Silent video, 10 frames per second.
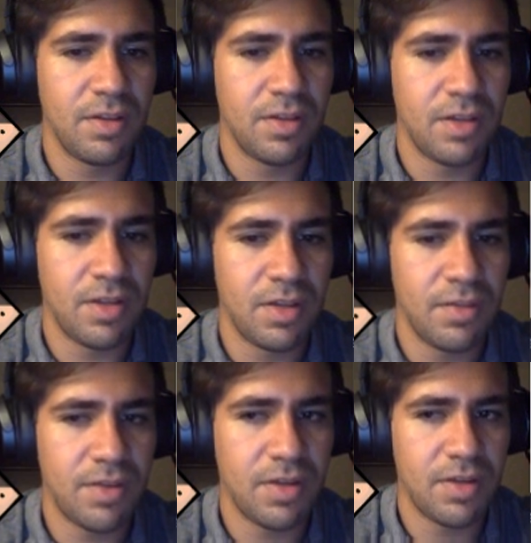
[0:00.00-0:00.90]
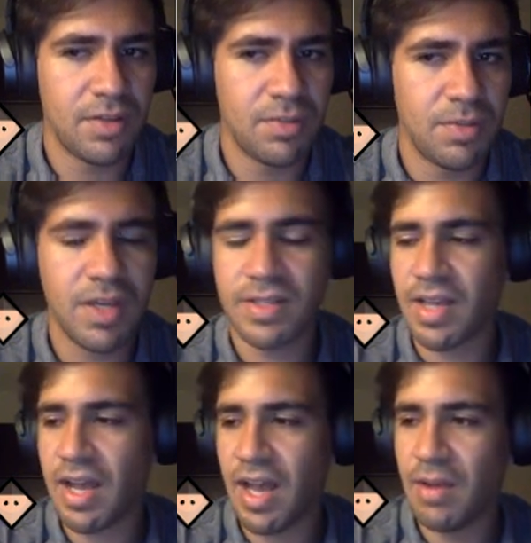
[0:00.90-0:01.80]
Negative 100, because
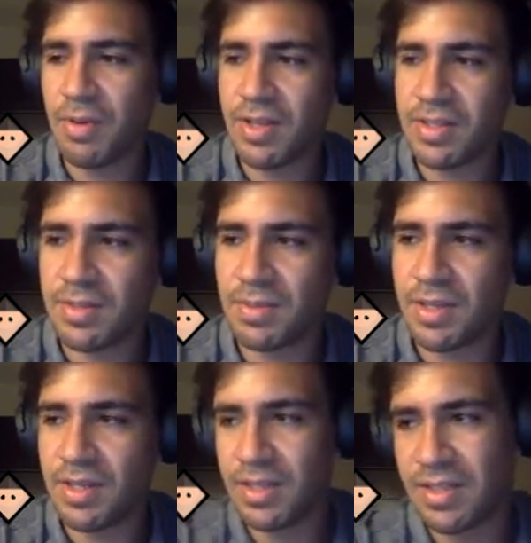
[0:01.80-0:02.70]
I want it to be,